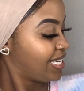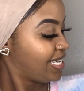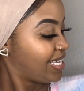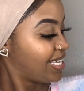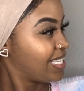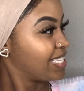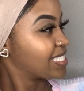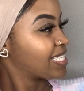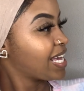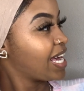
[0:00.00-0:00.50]

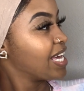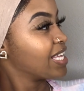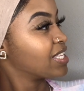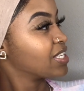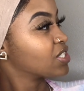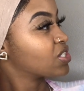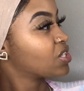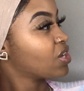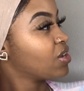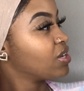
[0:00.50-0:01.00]
It says the
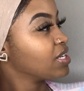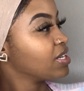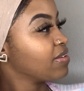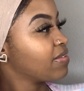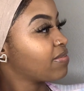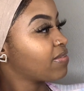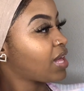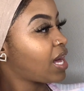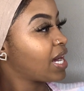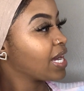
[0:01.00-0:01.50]
Sony
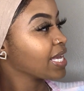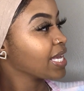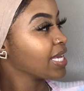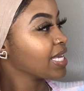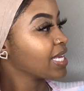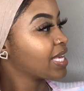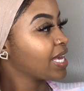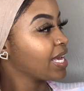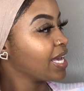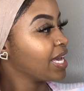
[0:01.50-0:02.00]
Vlogging
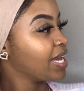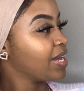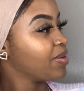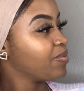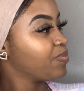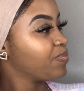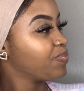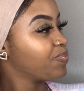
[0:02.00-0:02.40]
Kit.